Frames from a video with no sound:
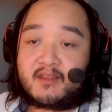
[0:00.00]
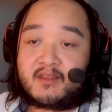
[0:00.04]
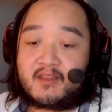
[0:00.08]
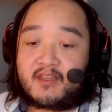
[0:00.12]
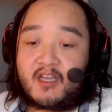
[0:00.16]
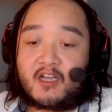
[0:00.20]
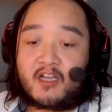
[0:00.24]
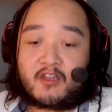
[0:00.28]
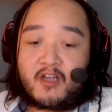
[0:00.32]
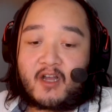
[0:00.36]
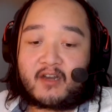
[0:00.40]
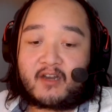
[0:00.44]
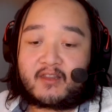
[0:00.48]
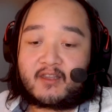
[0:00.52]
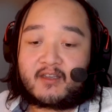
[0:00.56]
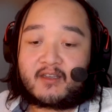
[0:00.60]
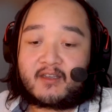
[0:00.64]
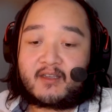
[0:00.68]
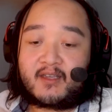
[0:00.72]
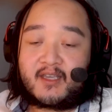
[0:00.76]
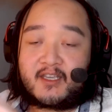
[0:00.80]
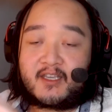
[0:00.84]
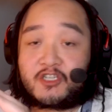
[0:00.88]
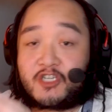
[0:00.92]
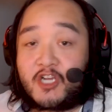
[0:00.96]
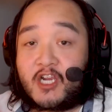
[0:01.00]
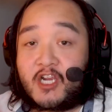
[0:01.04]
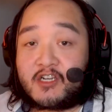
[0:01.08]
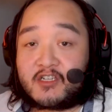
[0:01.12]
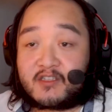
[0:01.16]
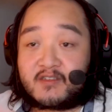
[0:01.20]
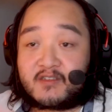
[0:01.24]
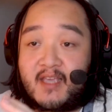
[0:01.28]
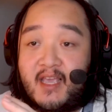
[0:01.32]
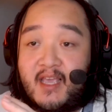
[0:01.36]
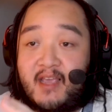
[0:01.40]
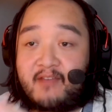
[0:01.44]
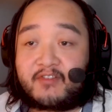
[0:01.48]
a lot of the
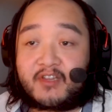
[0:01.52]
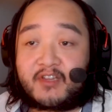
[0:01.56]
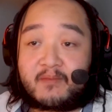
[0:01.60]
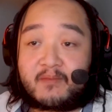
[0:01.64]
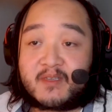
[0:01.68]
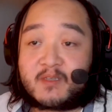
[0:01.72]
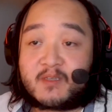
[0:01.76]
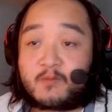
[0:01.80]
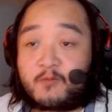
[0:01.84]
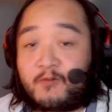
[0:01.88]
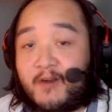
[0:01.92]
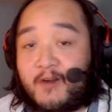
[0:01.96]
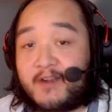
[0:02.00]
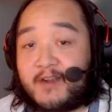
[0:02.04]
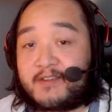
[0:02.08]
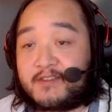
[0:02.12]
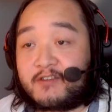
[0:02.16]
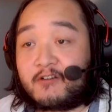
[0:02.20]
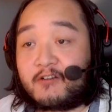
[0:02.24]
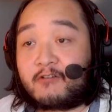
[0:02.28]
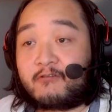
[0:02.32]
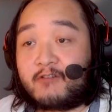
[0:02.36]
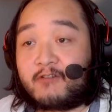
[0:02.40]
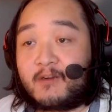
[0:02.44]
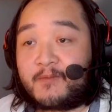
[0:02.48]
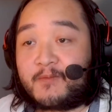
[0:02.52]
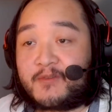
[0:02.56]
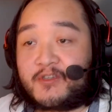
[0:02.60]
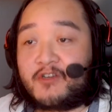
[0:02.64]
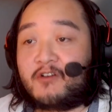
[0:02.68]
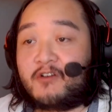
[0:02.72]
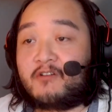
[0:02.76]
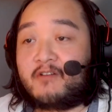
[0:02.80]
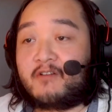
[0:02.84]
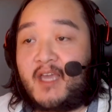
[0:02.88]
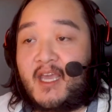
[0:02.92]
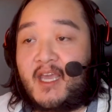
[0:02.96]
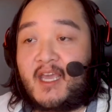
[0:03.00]
exchanges heavily mispriced their
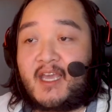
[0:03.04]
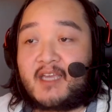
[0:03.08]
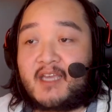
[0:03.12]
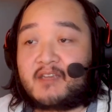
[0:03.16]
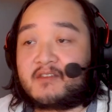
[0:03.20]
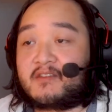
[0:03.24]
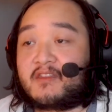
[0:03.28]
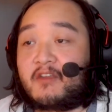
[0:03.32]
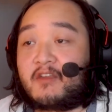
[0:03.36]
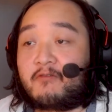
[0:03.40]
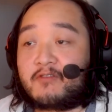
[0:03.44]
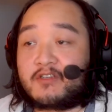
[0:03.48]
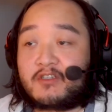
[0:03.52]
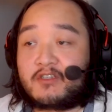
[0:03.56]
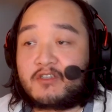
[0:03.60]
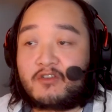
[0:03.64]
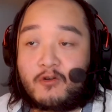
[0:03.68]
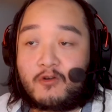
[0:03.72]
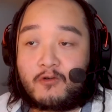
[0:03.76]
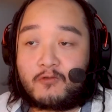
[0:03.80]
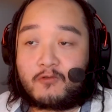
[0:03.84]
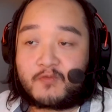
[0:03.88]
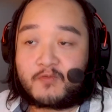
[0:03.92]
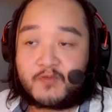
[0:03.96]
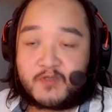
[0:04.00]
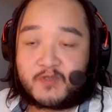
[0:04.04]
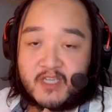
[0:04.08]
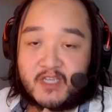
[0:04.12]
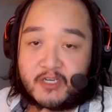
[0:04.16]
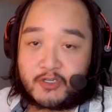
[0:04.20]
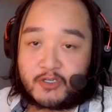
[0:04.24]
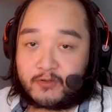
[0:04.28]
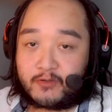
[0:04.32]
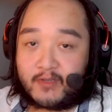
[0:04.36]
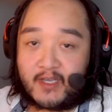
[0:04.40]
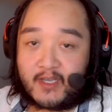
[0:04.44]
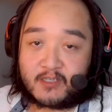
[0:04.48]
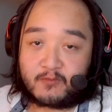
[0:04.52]
crypto, and there was no
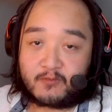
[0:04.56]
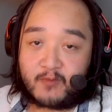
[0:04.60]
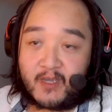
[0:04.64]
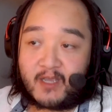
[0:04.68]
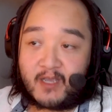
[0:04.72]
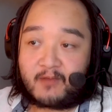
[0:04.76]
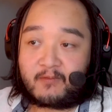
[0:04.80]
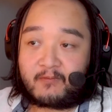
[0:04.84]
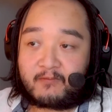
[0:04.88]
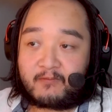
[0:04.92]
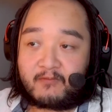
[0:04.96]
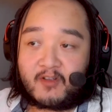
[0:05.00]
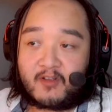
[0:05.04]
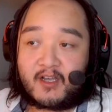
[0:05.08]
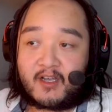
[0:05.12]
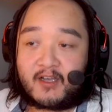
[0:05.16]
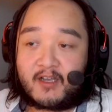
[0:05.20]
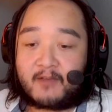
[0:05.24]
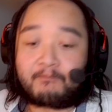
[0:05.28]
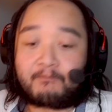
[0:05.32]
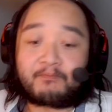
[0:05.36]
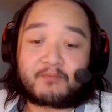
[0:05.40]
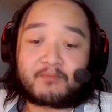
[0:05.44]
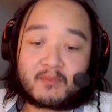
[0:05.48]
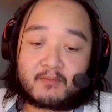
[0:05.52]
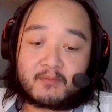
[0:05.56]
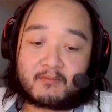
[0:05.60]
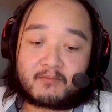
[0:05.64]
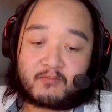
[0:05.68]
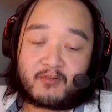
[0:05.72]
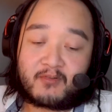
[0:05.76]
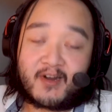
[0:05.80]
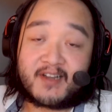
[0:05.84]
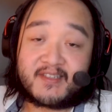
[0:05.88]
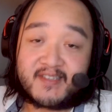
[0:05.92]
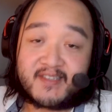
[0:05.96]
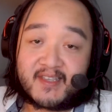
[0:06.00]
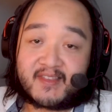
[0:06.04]
centralized way of
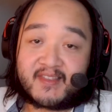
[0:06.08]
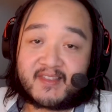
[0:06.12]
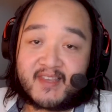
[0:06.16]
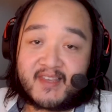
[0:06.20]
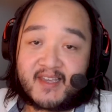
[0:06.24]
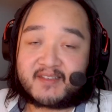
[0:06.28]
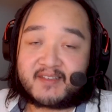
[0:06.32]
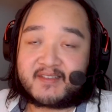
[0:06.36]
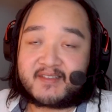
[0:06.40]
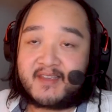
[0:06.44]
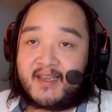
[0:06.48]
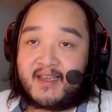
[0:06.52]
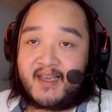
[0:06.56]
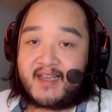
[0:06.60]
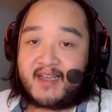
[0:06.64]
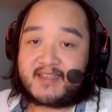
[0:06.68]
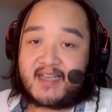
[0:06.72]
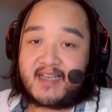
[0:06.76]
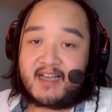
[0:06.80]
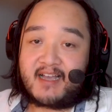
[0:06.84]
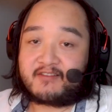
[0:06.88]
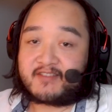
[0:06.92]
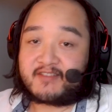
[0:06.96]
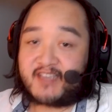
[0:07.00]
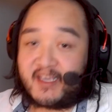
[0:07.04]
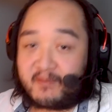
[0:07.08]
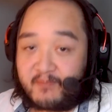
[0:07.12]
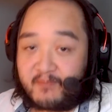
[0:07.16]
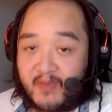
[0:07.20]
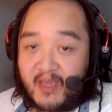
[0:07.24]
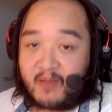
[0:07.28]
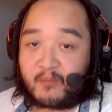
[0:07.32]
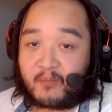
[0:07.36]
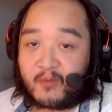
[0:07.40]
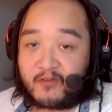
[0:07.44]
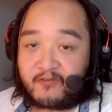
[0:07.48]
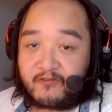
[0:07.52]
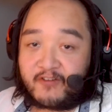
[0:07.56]
pricing things. It's how Sam
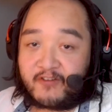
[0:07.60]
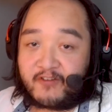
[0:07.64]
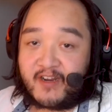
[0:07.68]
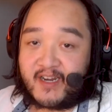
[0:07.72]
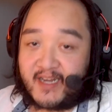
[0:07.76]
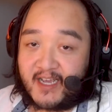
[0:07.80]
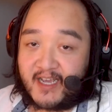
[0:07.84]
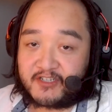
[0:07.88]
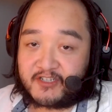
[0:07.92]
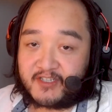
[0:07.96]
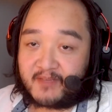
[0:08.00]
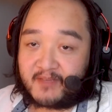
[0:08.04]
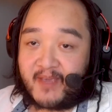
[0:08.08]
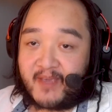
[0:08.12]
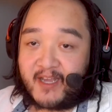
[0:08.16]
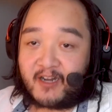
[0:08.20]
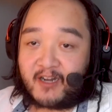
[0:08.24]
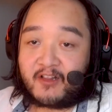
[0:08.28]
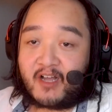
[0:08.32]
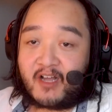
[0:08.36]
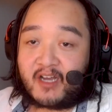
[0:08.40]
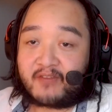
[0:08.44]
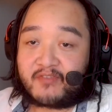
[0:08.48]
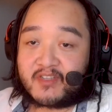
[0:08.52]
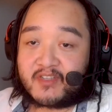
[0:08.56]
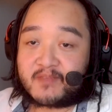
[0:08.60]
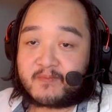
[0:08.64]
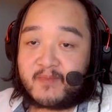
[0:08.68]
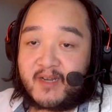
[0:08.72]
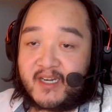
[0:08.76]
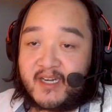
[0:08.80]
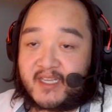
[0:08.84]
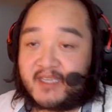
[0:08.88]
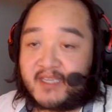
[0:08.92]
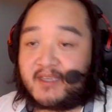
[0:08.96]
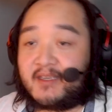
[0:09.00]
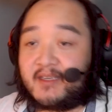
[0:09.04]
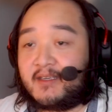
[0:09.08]
Bankman-Fried actually made a lot of his
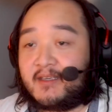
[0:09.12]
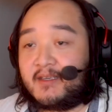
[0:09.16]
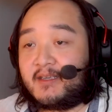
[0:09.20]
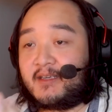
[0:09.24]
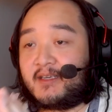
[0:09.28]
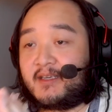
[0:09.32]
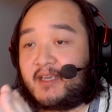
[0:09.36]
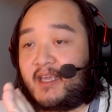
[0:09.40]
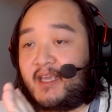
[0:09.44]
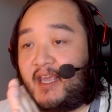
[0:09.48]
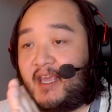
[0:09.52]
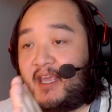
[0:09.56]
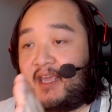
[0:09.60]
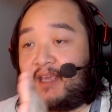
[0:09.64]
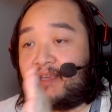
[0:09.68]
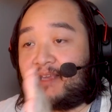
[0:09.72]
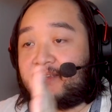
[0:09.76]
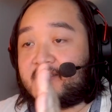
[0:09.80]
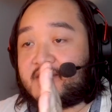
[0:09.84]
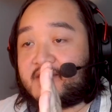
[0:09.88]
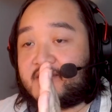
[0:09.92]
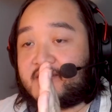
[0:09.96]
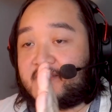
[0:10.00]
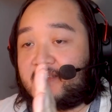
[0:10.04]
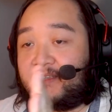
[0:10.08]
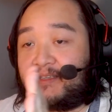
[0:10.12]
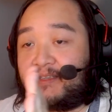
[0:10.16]
money. And,